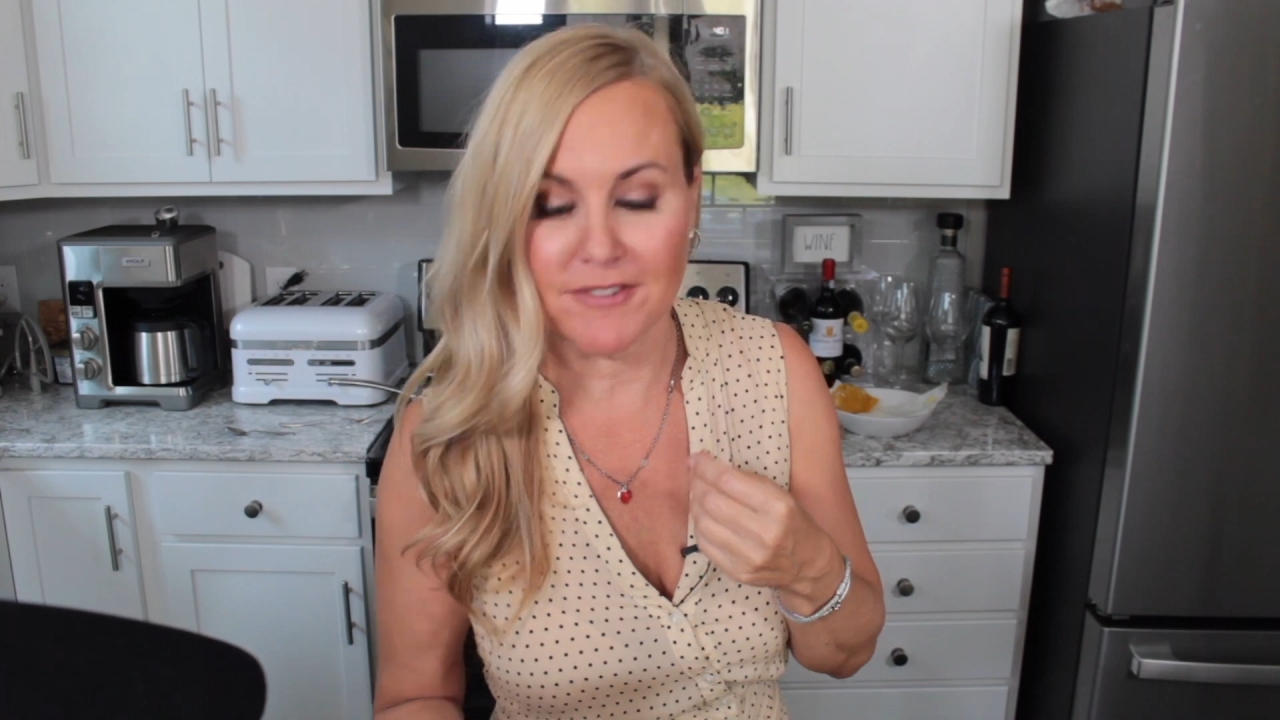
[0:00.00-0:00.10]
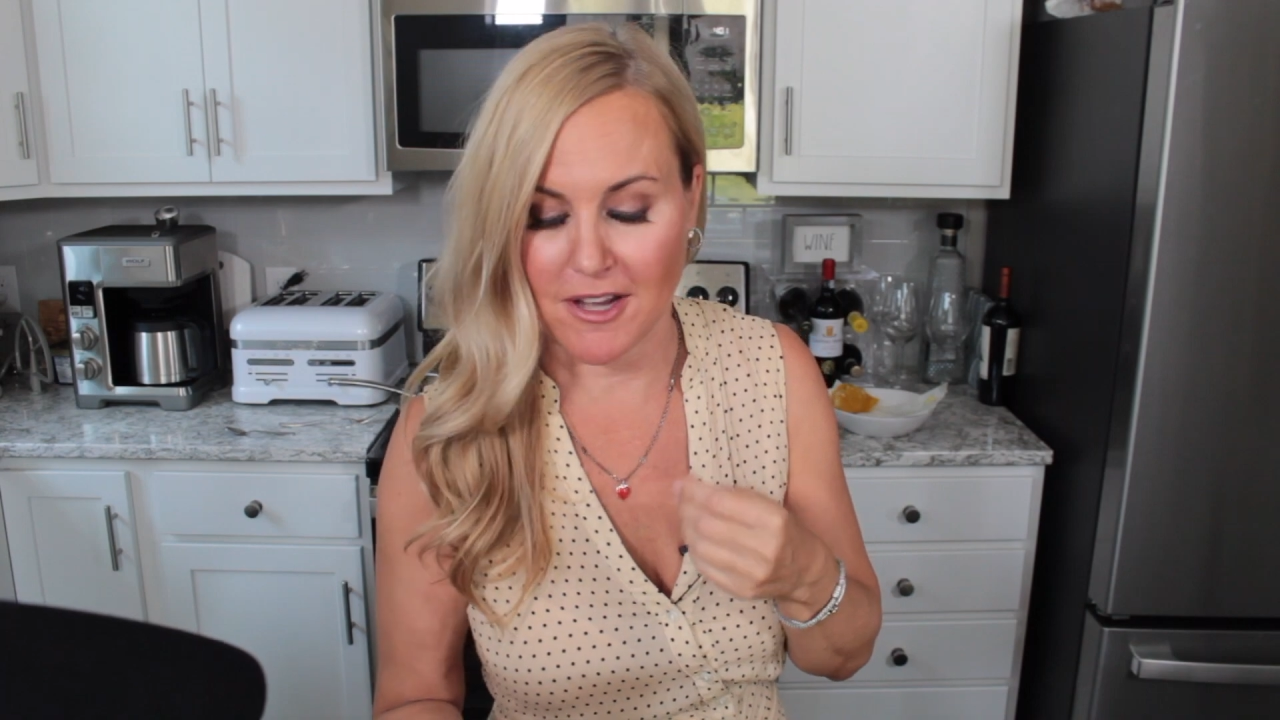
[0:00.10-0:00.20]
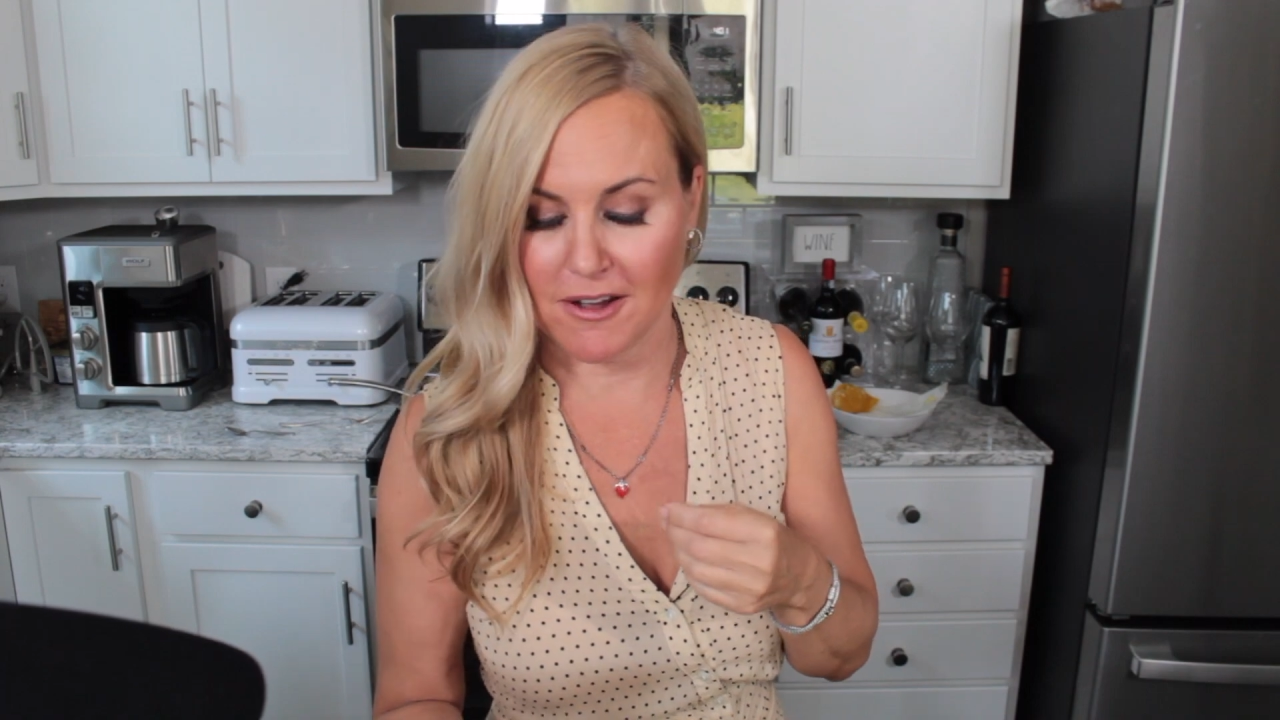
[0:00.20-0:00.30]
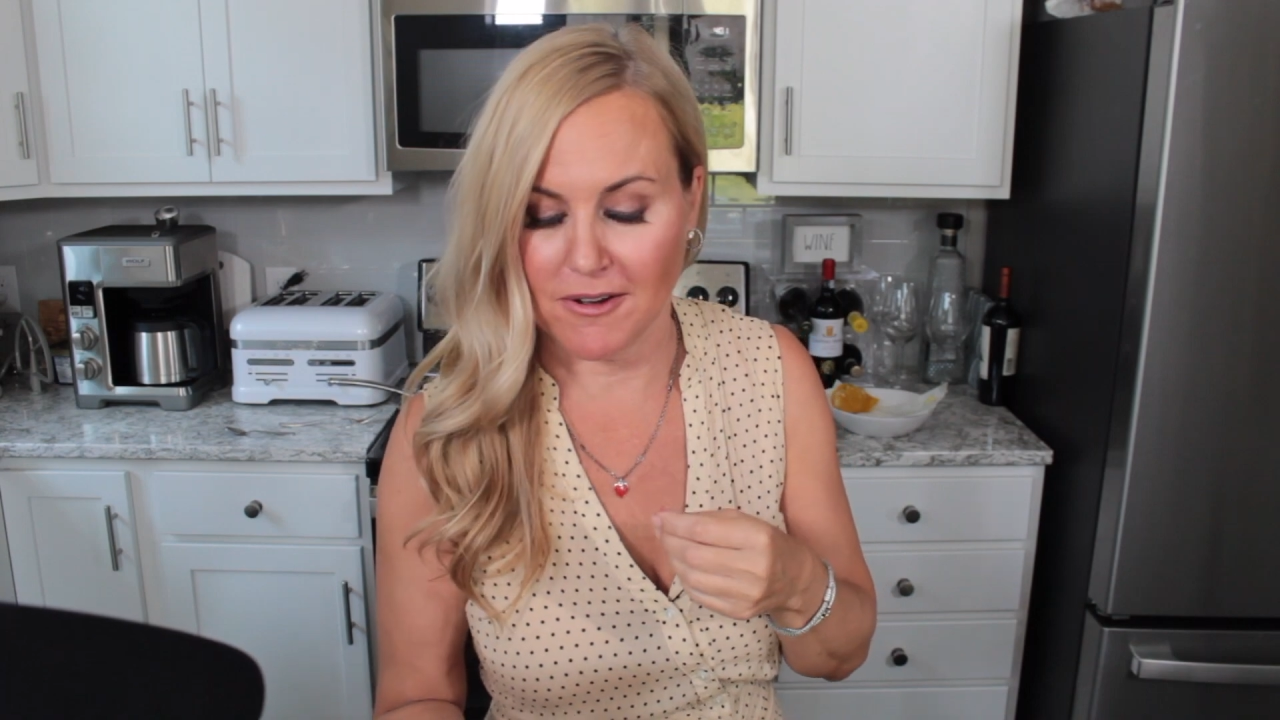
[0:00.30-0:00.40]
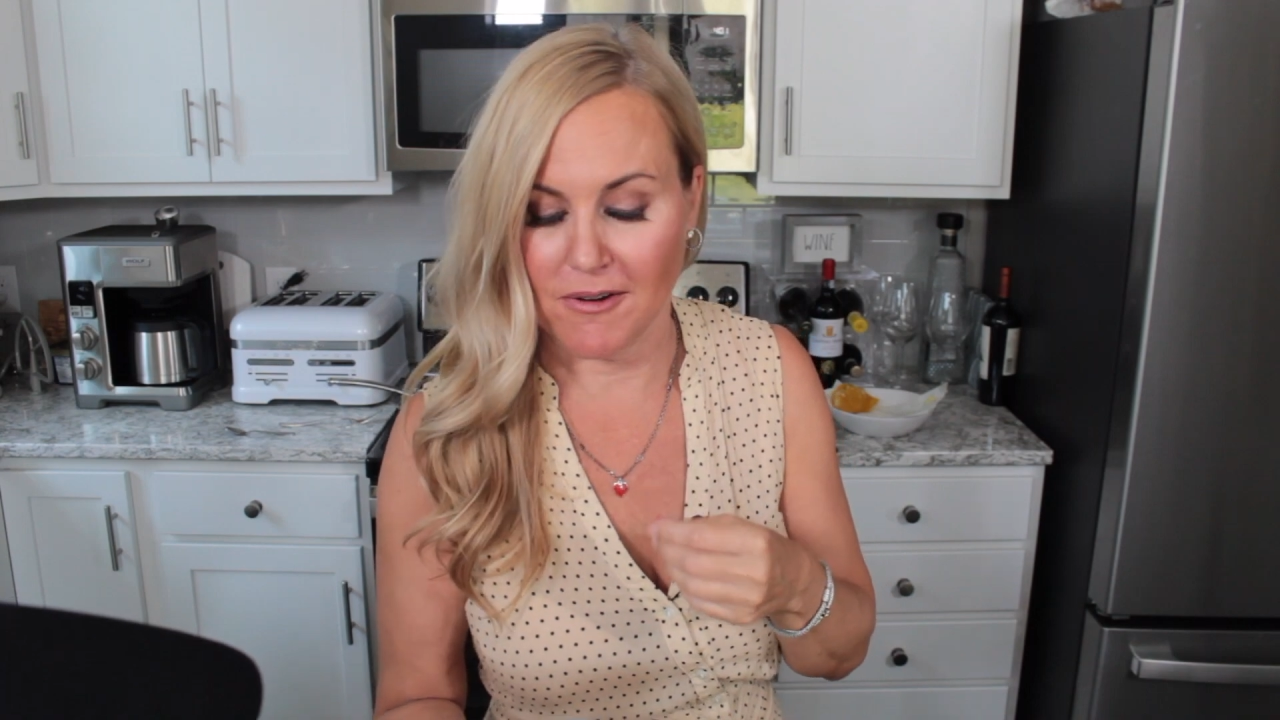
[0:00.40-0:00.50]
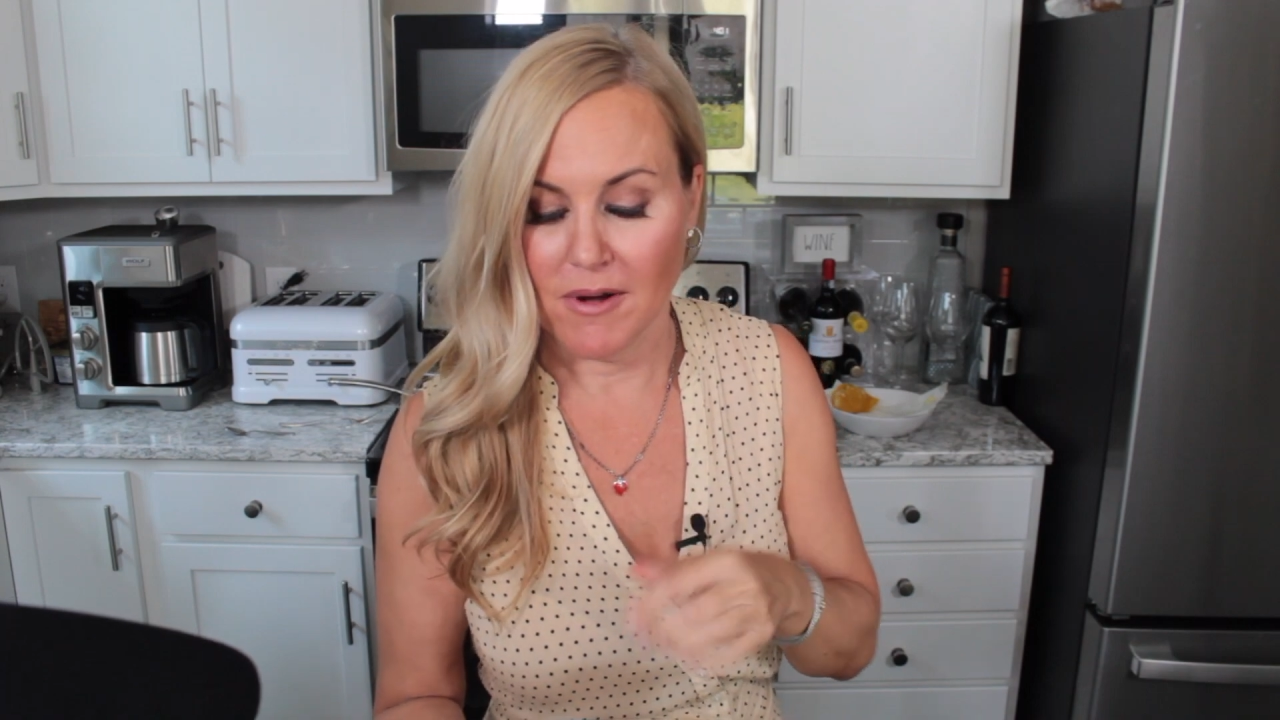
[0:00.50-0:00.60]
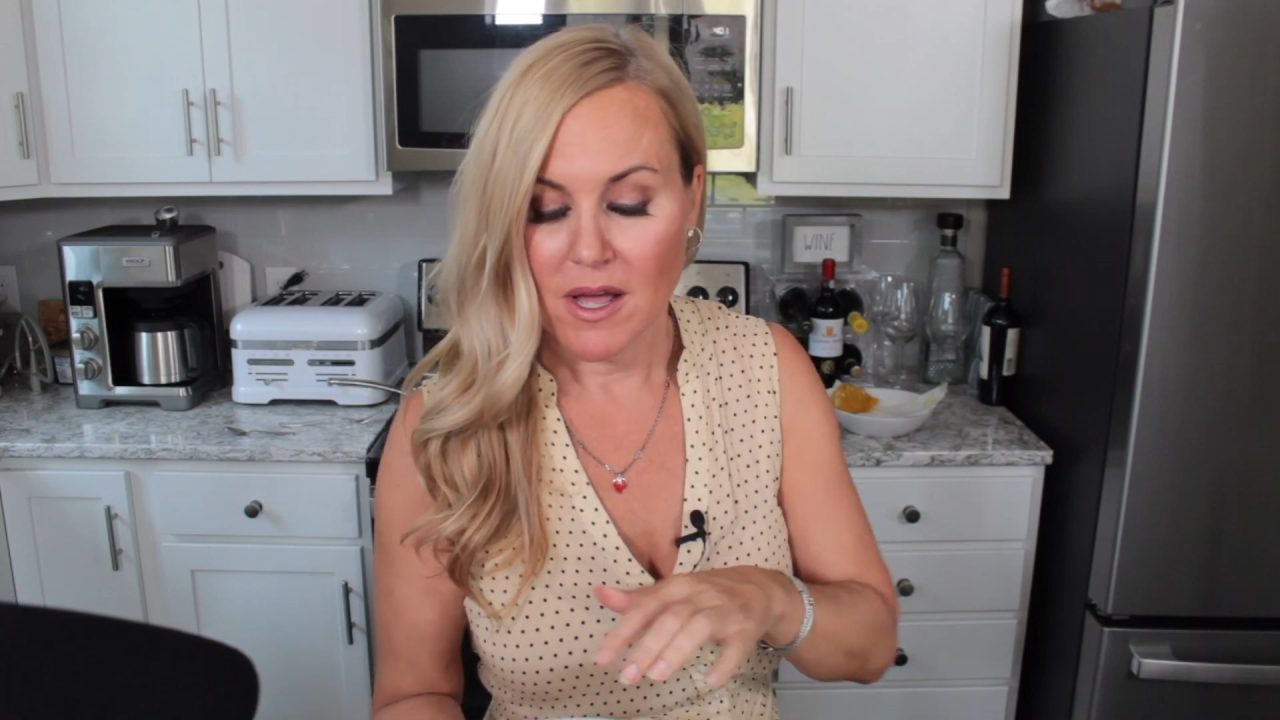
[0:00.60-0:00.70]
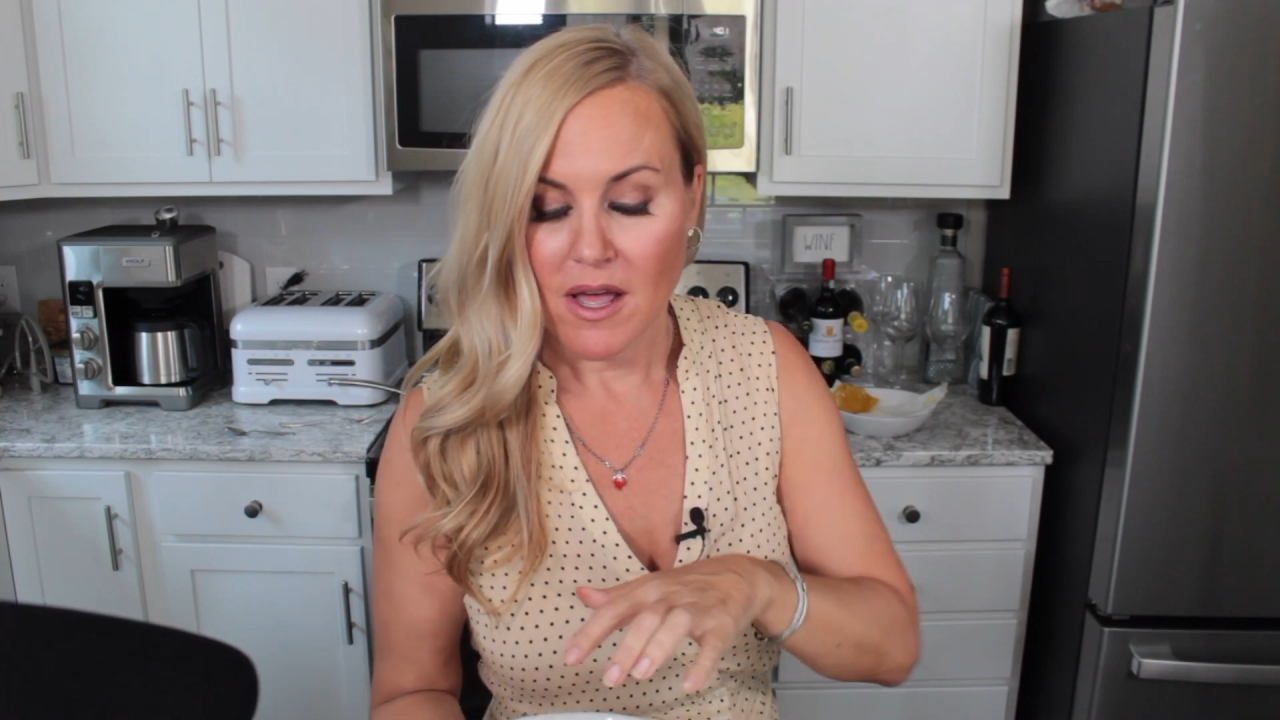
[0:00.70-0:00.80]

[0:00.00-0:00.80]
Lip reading: taco.